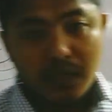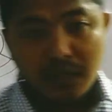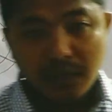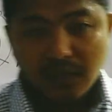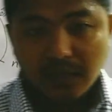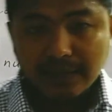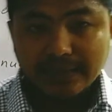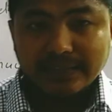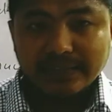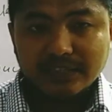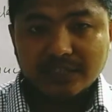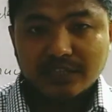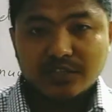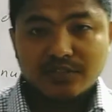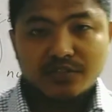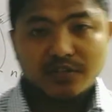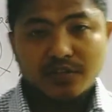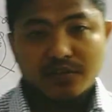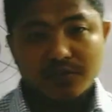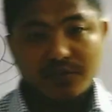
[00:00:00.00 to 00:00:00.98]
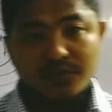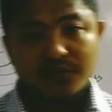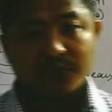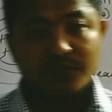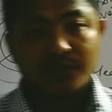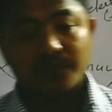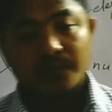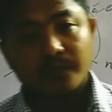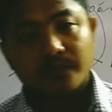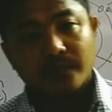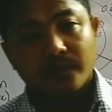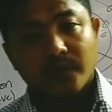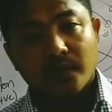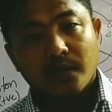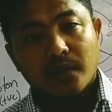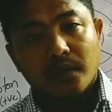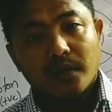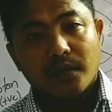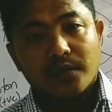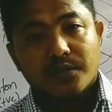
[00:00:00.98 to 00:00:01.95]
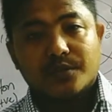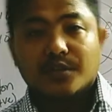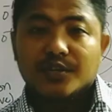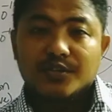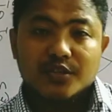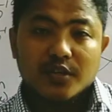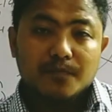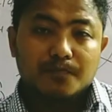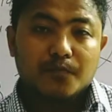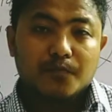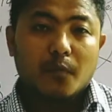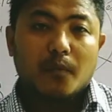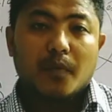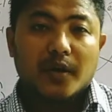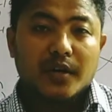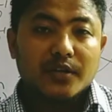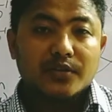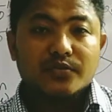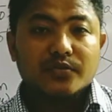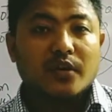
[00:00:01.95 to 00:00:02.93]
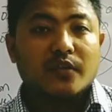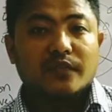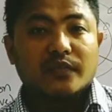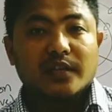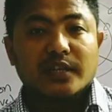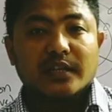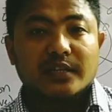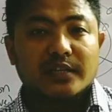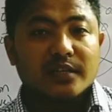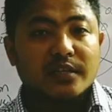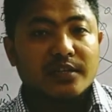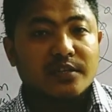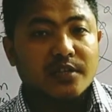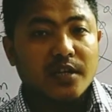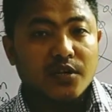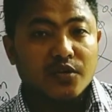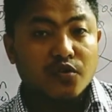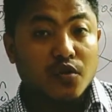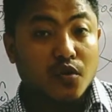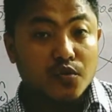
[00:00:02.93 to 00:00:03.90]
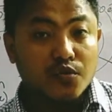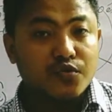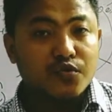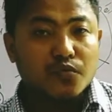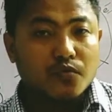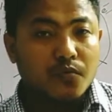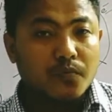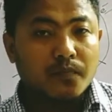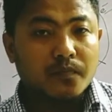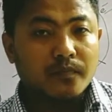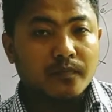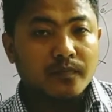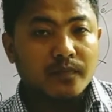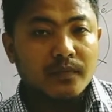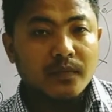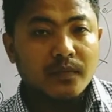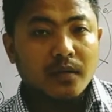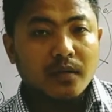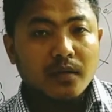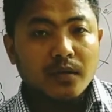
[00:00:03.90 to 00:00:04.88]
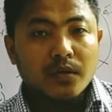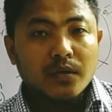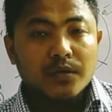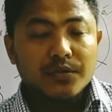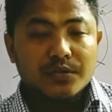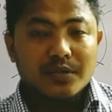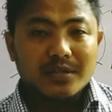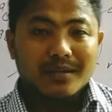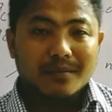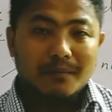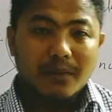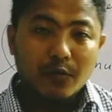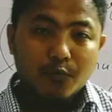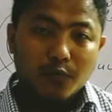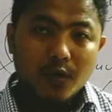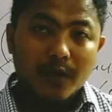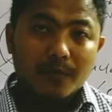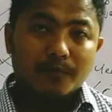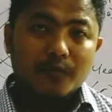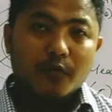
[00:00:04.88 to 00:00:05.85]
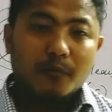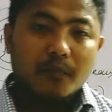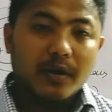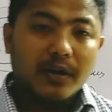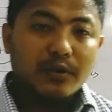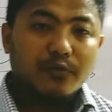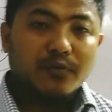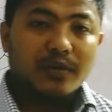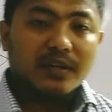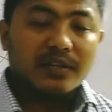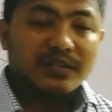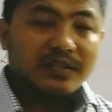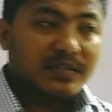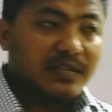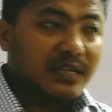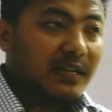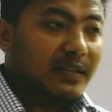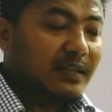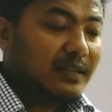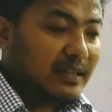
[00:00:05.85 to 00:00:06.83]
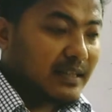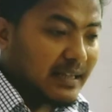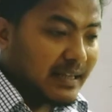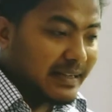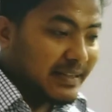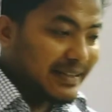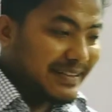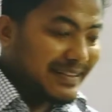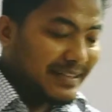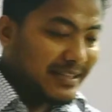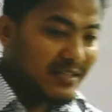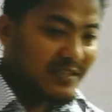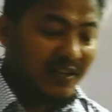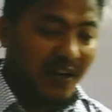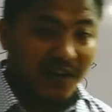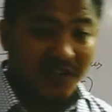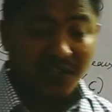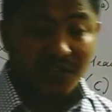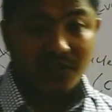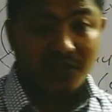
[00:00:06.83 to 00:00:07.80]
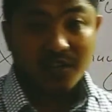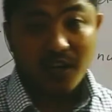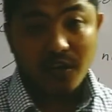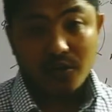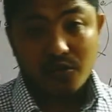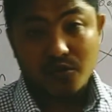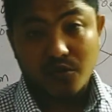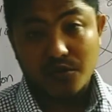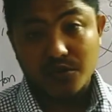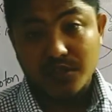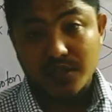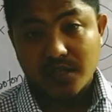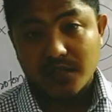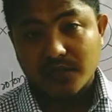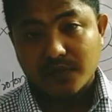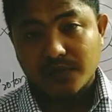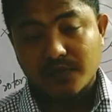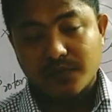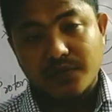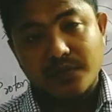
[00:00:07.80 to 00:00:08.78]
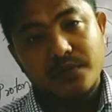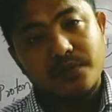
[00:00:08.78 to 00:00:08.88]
electric charge. There are some properties of electric charge also. The number one property, you can say that electric charges are conserved.